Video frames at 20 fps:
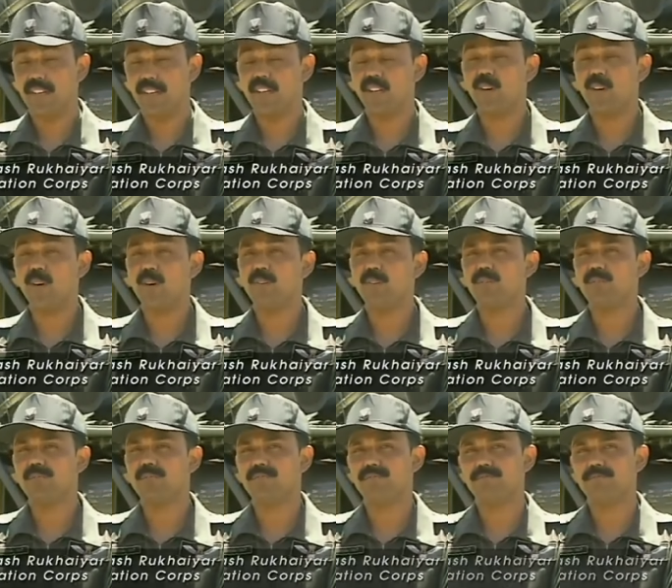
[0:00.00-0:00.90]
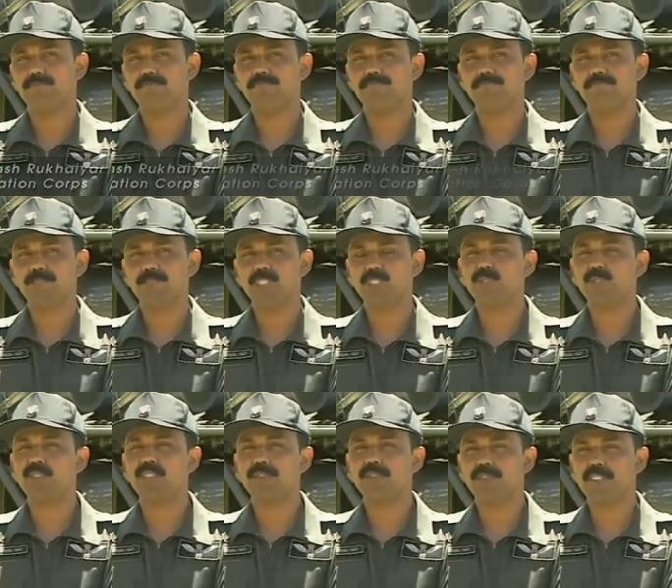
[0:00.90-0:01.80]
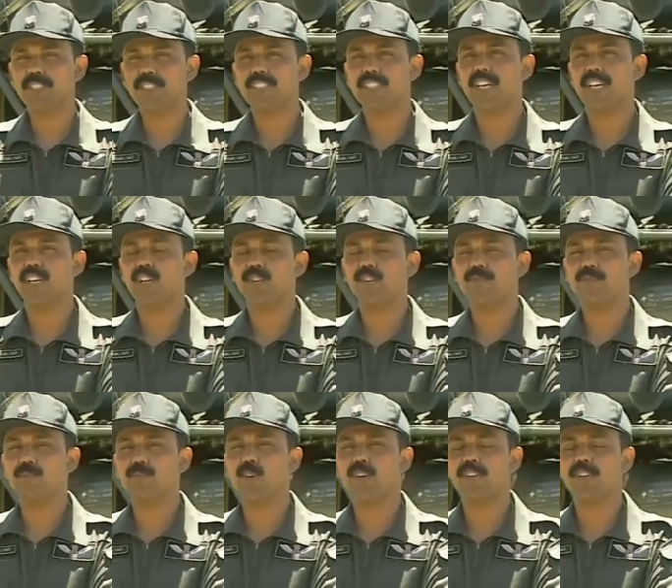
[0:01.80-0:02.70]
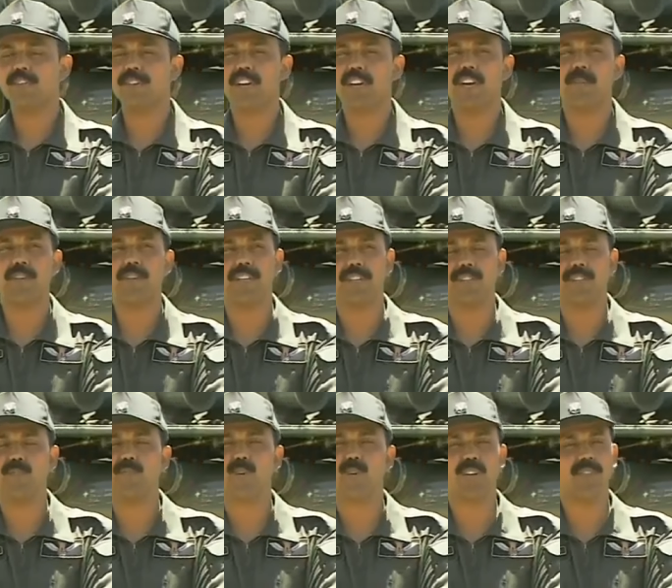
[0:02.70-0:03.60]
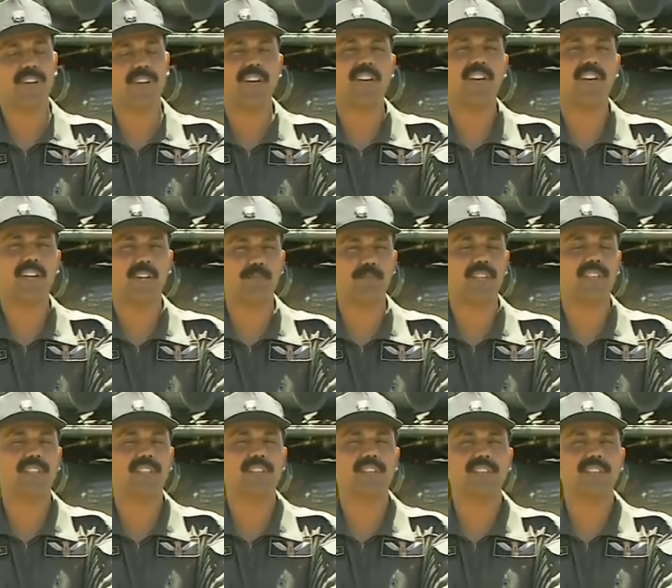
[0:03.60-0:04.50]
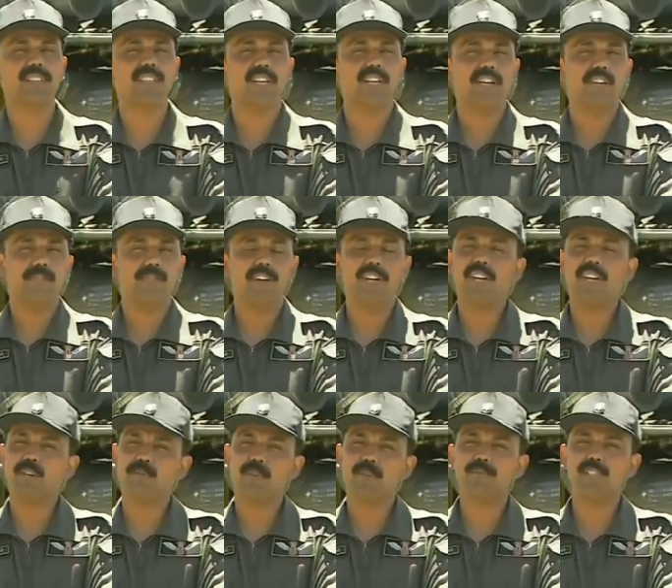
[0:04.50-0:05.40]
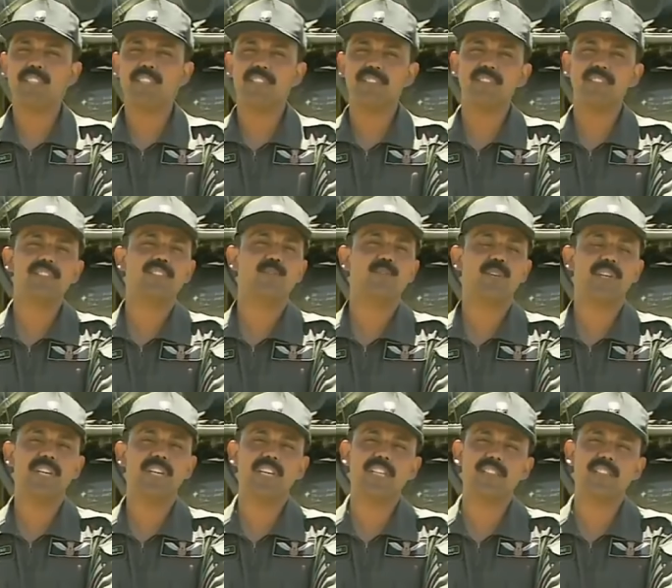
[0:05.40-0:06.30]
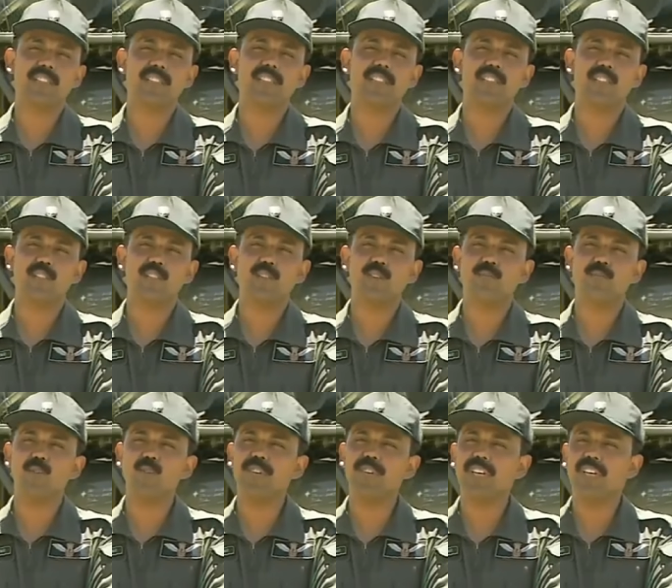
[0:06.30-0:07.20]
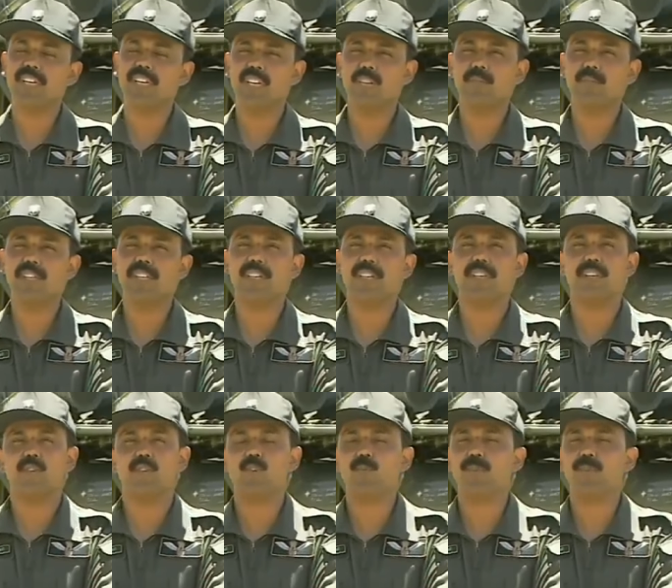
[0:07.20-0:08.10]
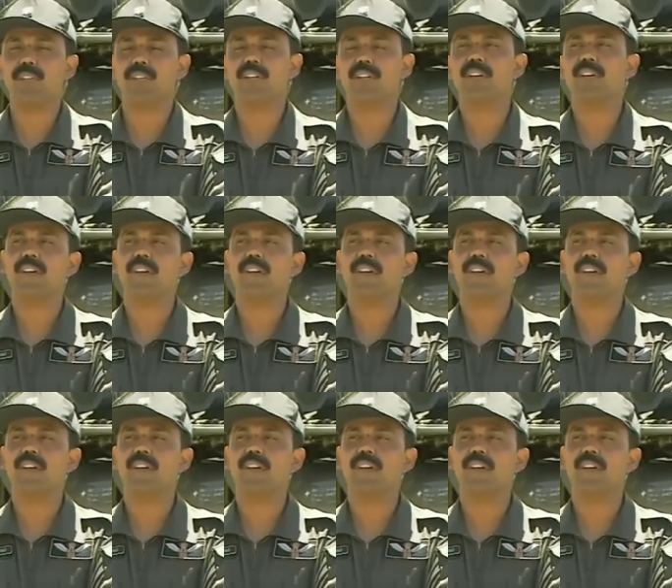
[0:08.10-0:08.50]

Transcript: Now, this was the first kind of modify, I mean, we modify our heptas, fit MMGs to engage, you know, moving enemy in open.